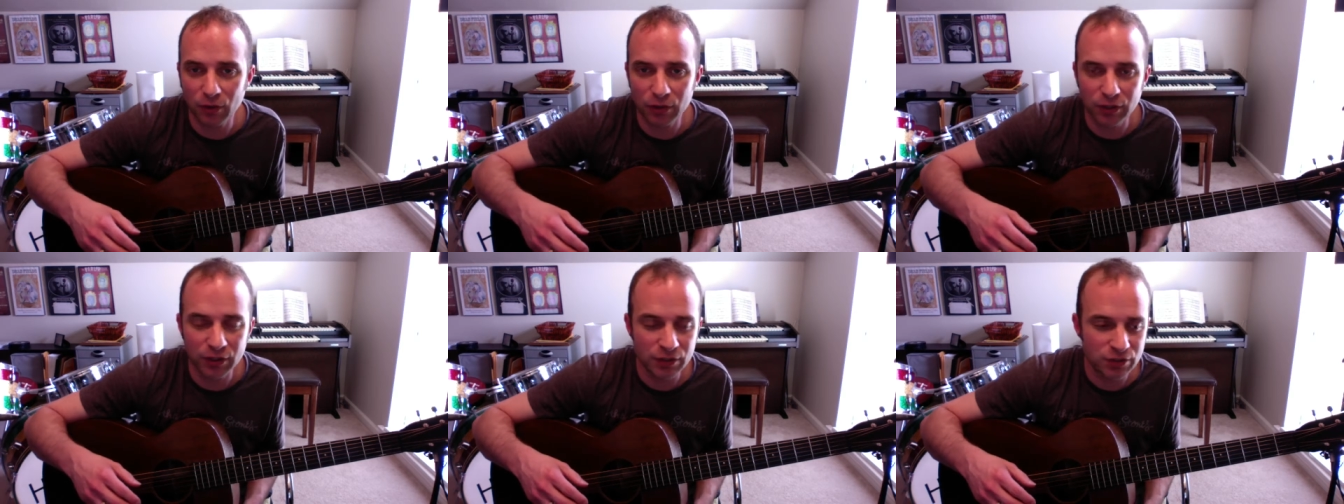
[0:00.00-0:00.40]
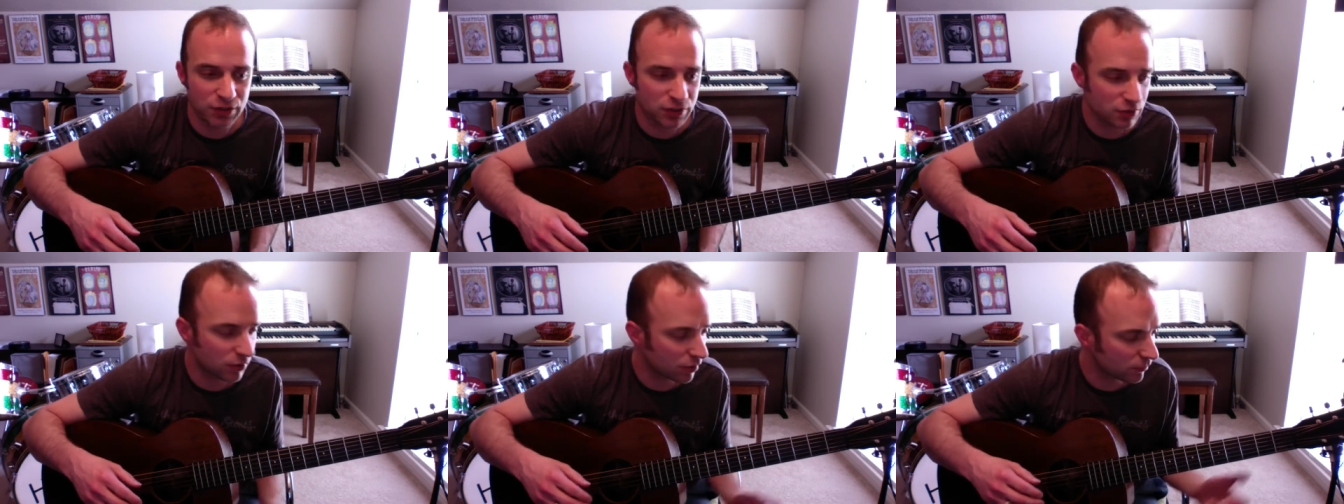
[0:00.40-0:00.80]
You can
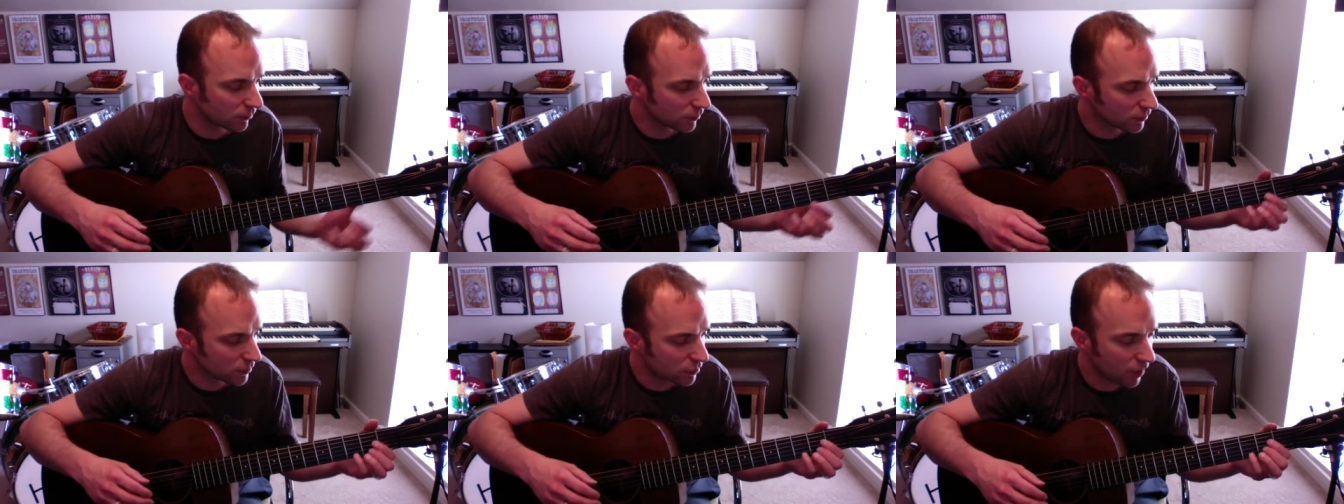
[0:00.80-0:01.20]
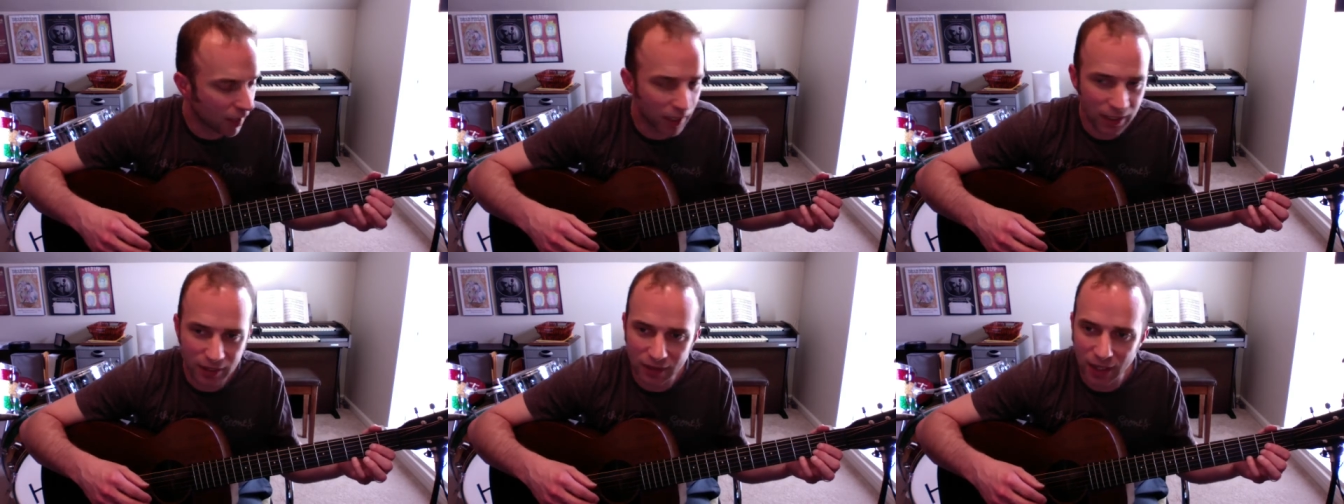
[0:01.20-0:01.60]
just sort of try
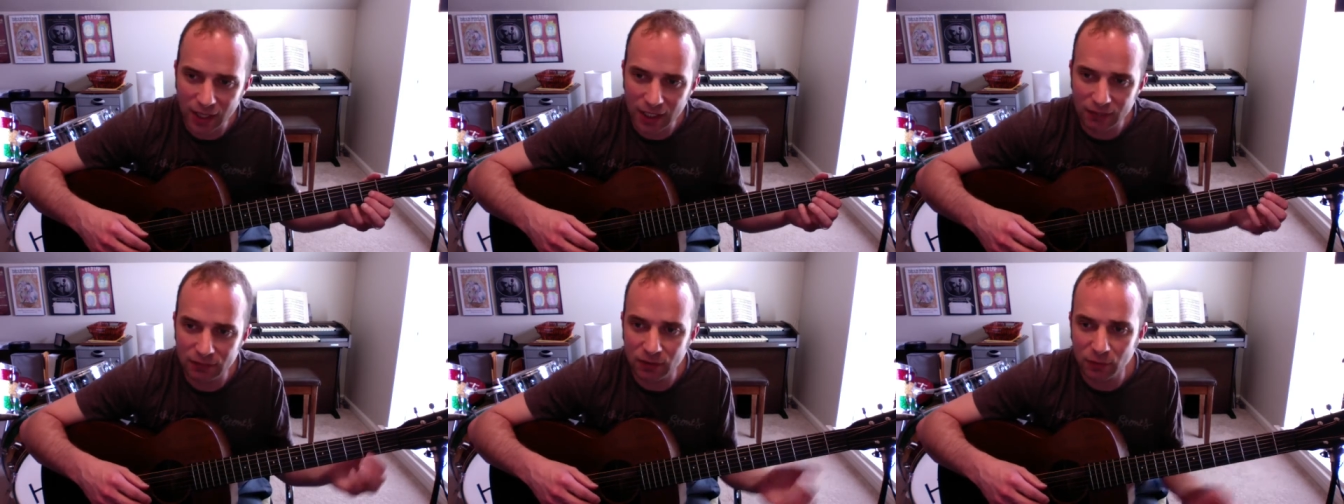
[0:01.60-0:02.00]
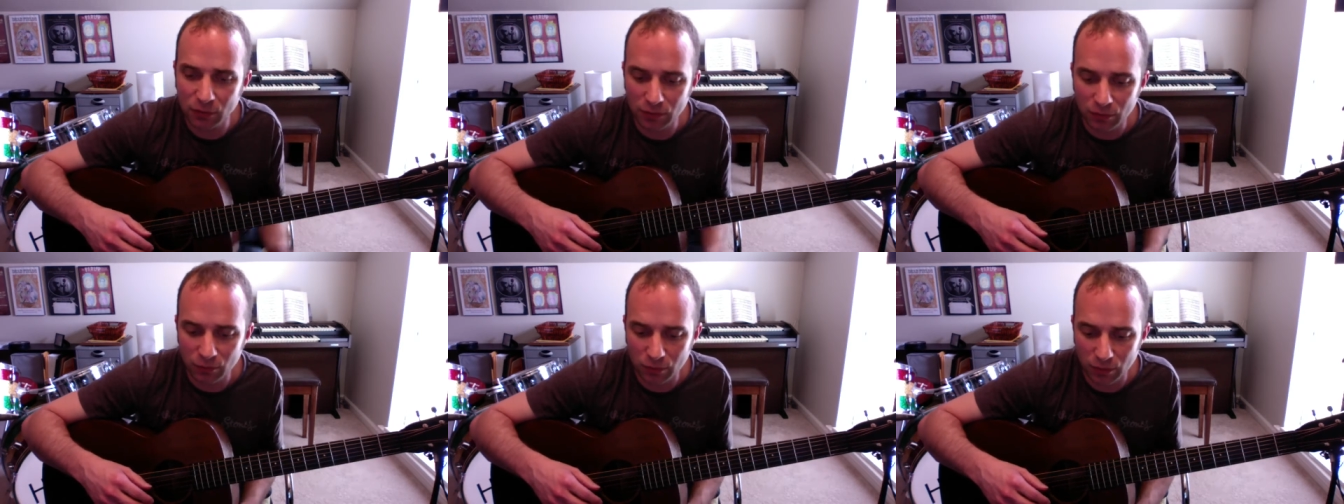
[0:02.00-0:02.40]
and get the hang of it
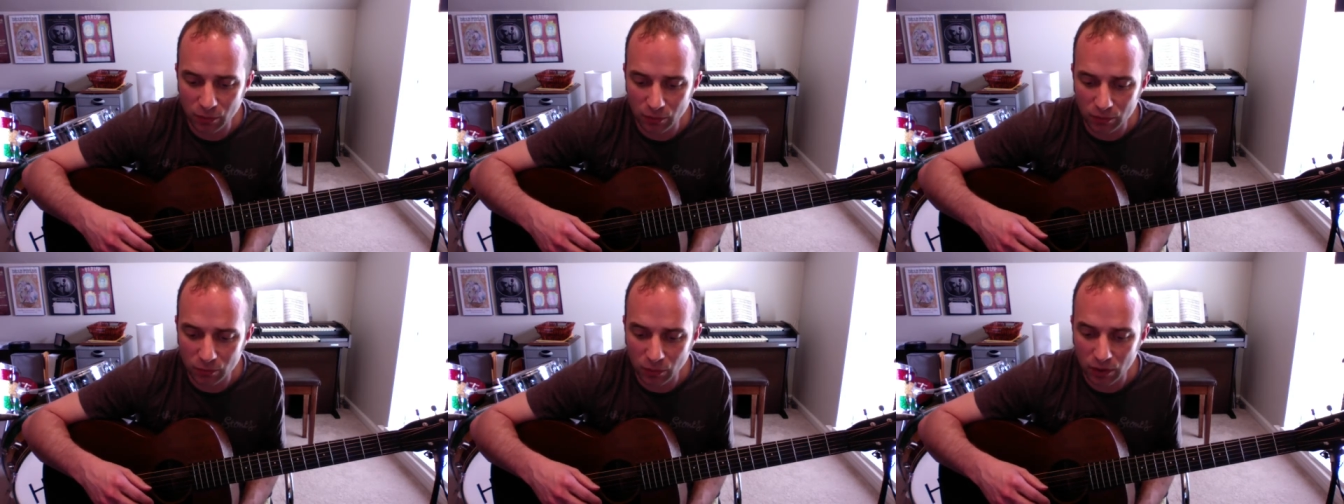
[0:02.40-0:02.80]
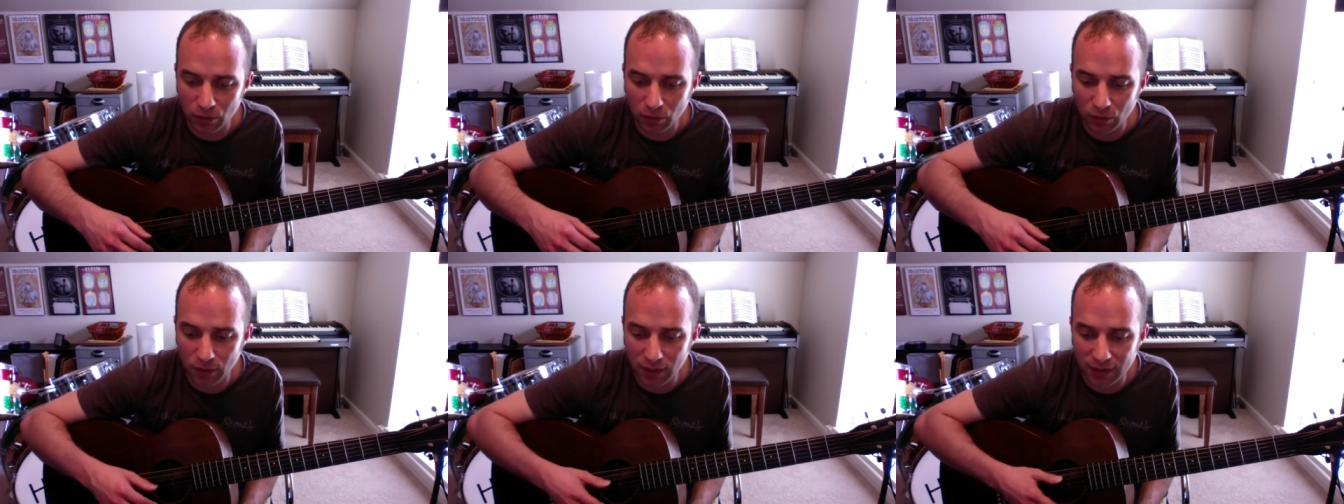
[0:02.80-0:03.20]
with one
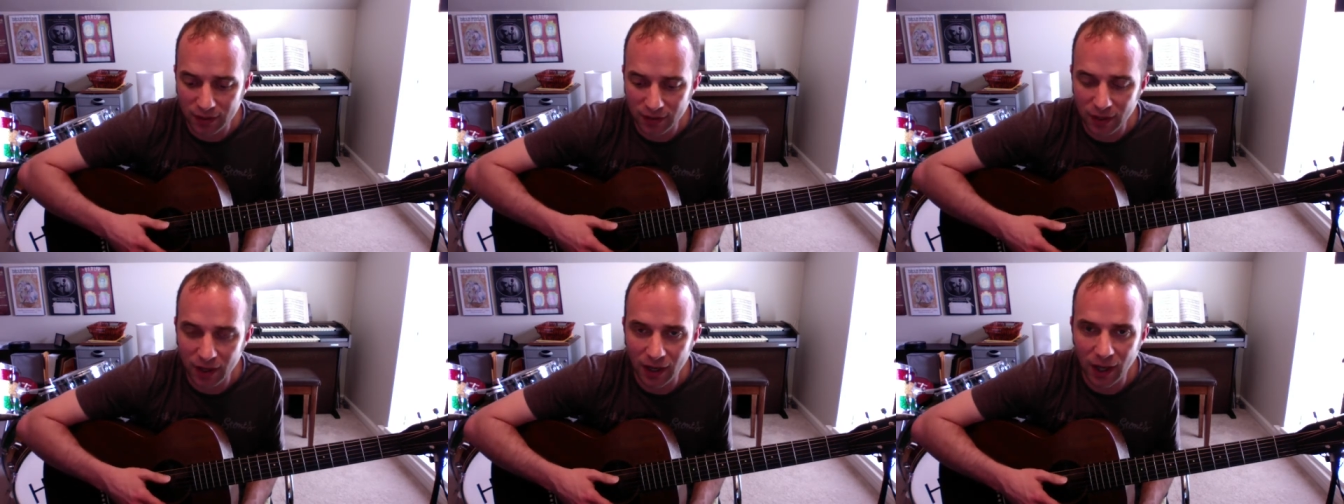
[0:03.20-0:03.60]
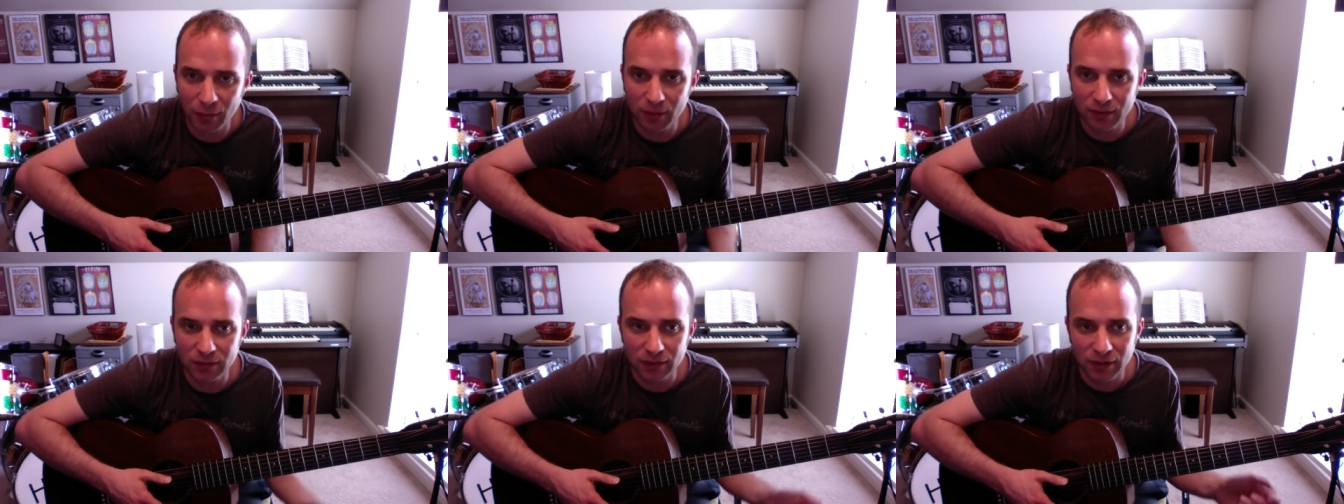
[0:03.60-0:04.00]
chord at a
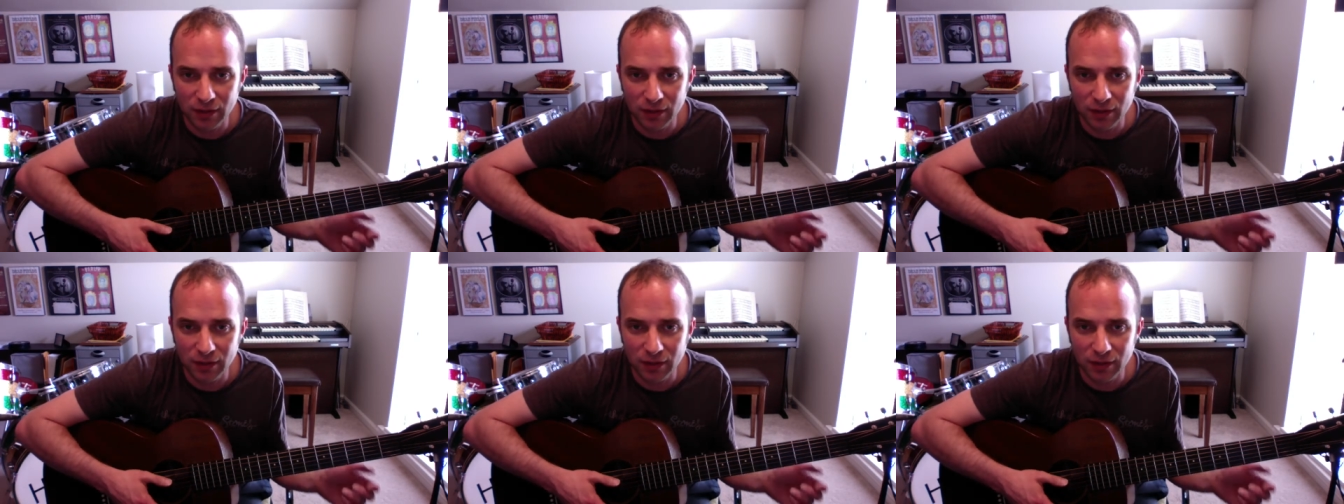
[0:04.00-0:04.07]
time,